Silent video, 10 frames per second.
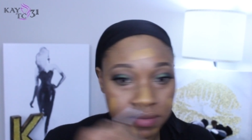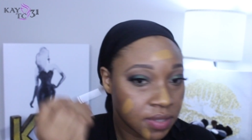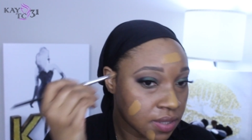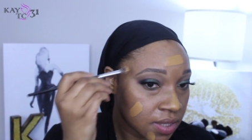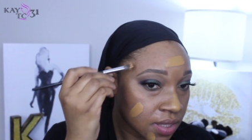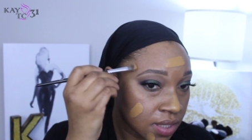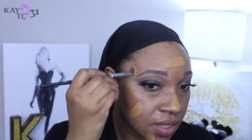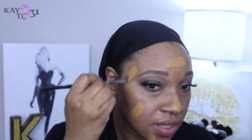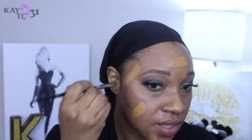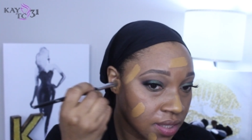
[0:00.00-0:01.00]
I'm just
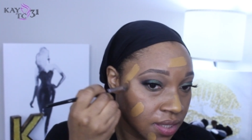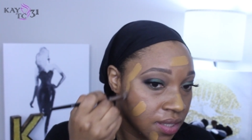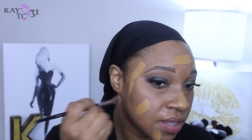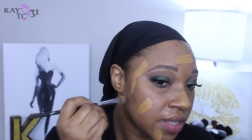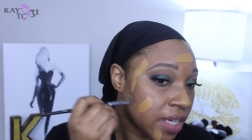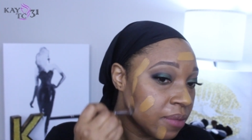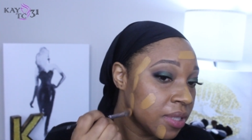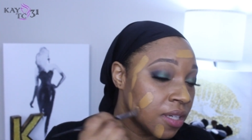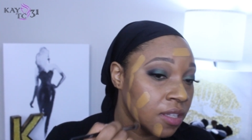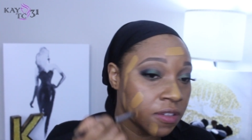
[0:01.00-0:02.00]
gonna dab
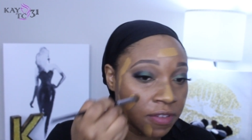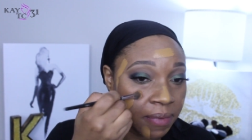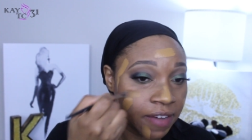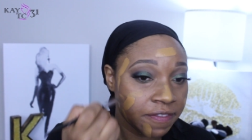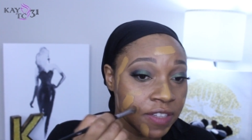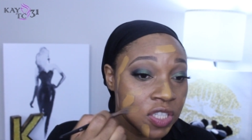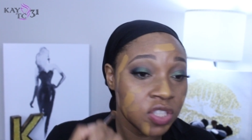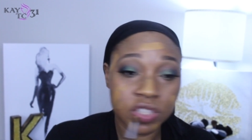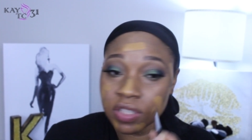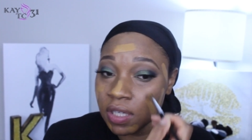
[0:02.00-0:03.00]
it all over my
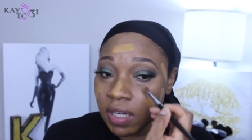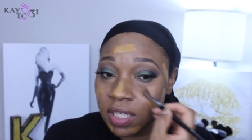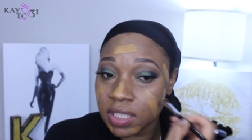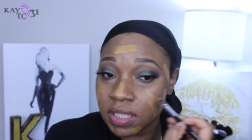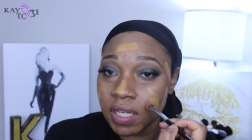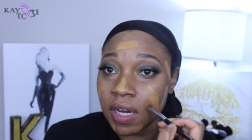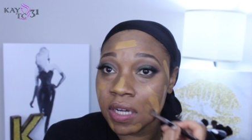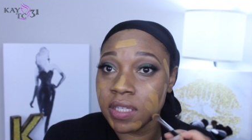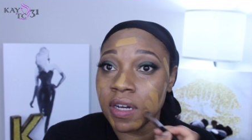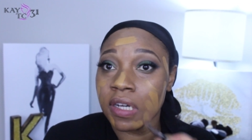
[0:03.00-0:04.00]
face.
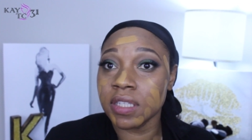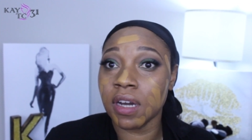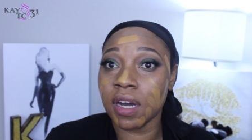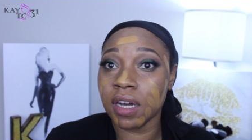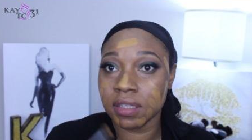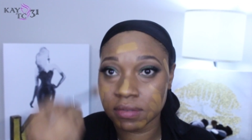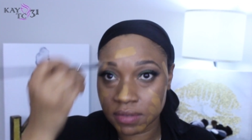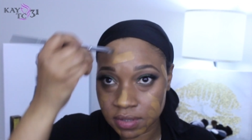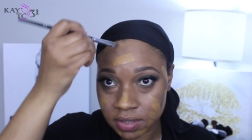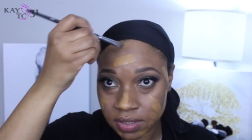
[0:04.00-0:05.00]
Yeah, yeah, yeah.
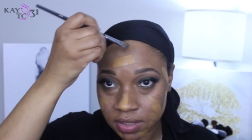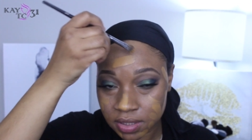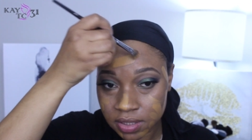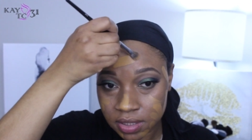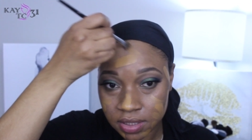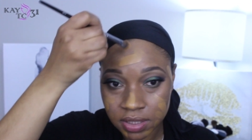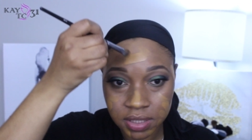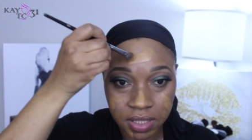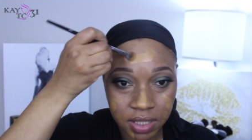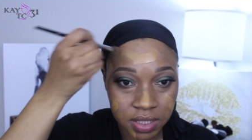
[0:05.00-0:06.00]

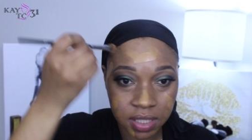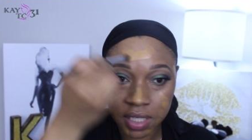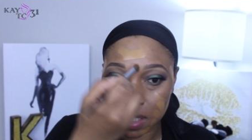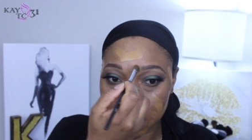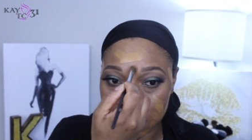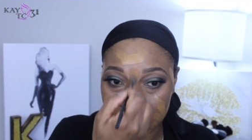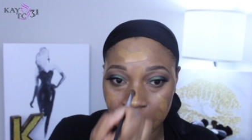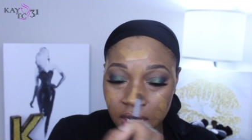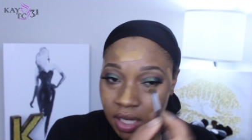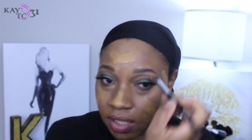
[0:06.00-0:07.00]
Yeah, yeah,
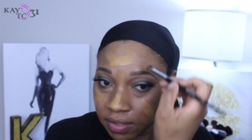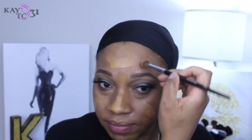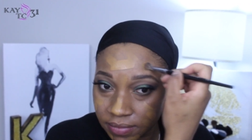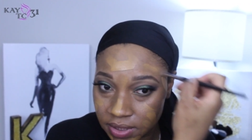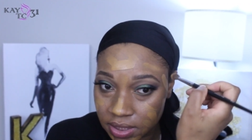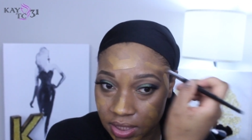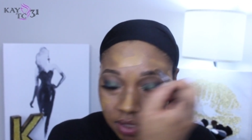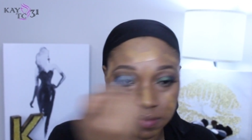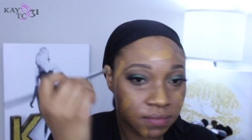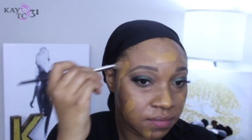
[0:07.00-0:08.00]
yeah.
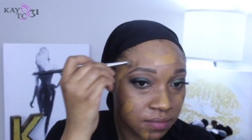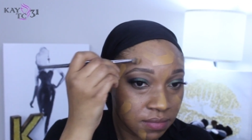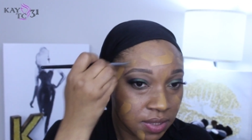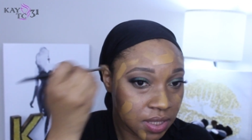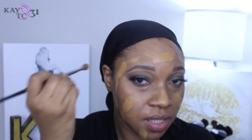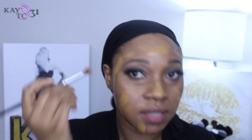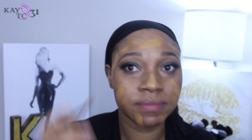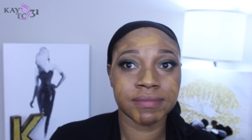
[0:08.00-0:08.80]
Yeah, yeah.